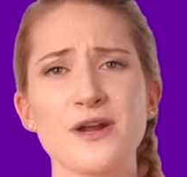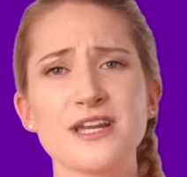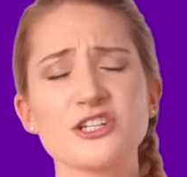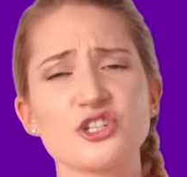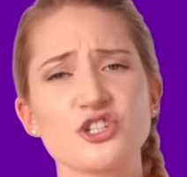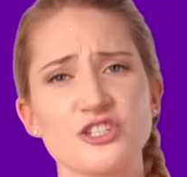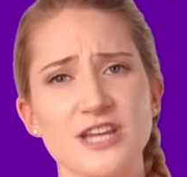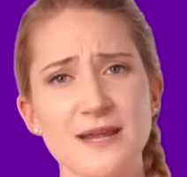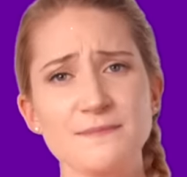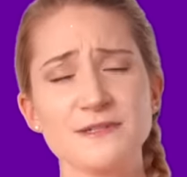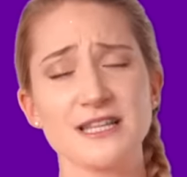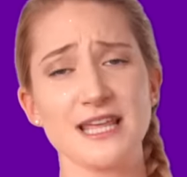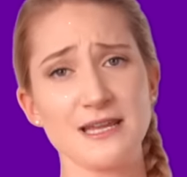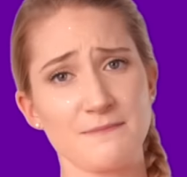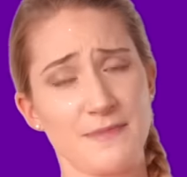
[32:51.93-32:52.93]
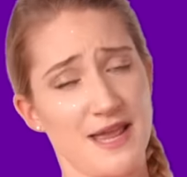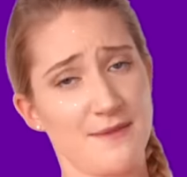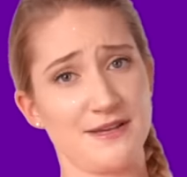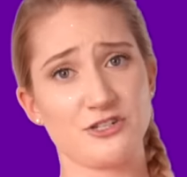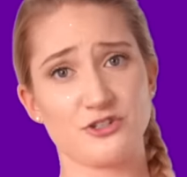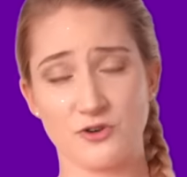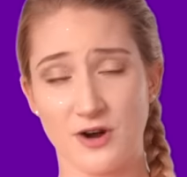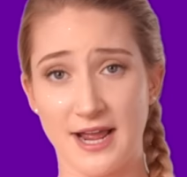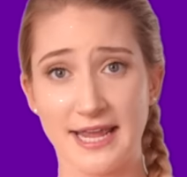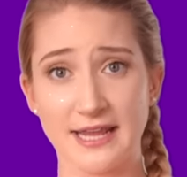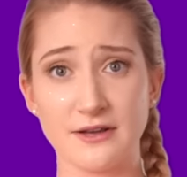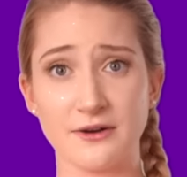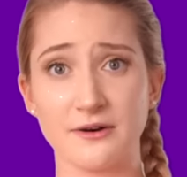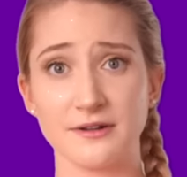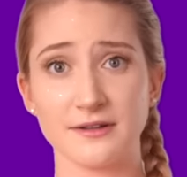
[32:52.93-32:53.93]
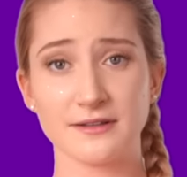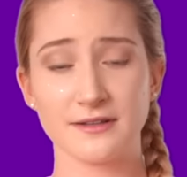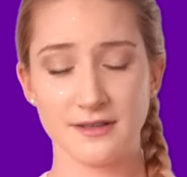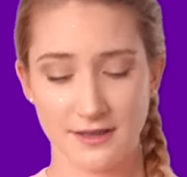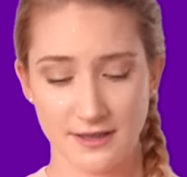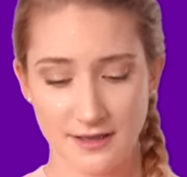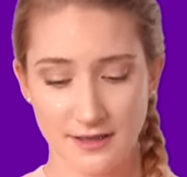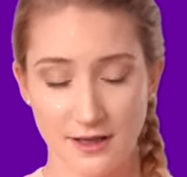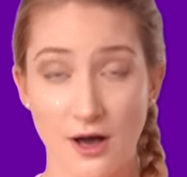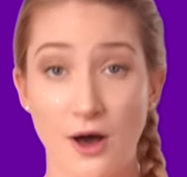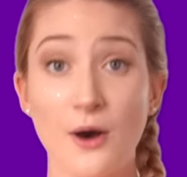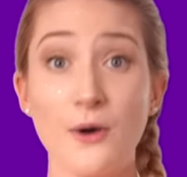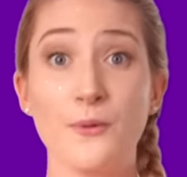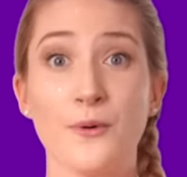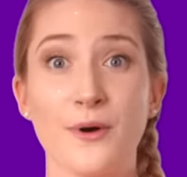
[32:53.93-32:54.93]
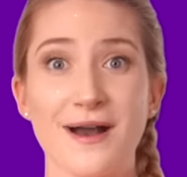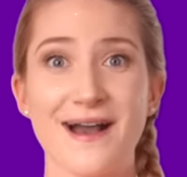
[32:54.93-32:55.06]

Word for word: what is shaped like baby triangle? Oh,